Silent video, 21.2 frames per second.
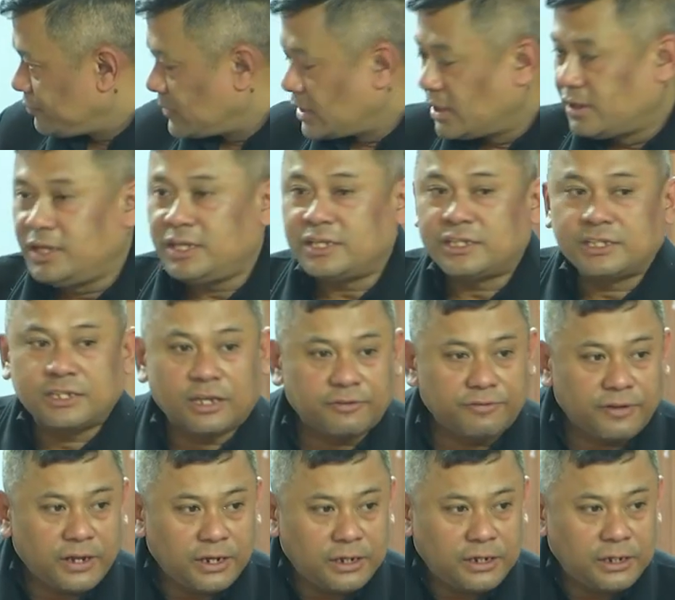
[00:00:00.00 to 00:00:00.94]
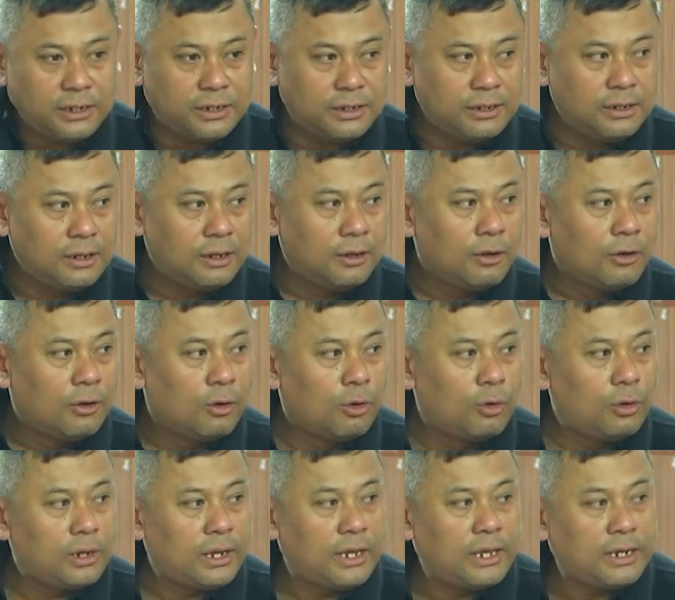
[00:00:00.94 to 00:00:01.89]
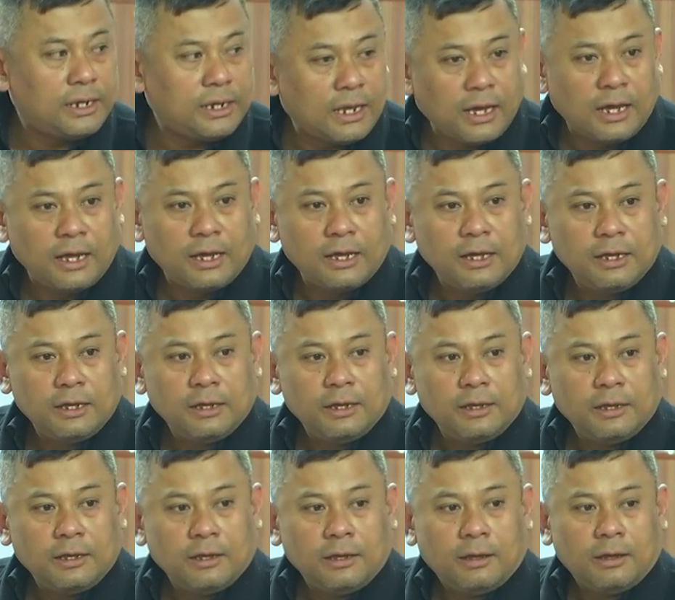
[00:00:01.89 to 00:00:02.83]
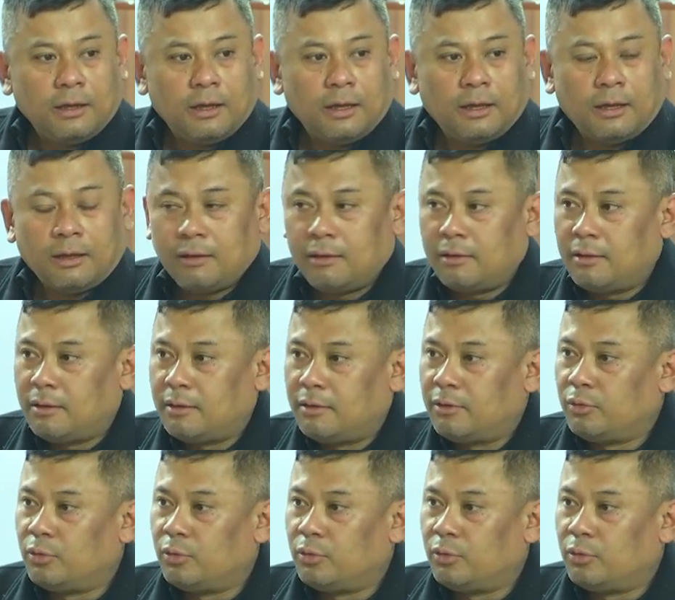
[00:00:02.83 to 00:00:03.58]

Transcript: re-survey the whole area, uh,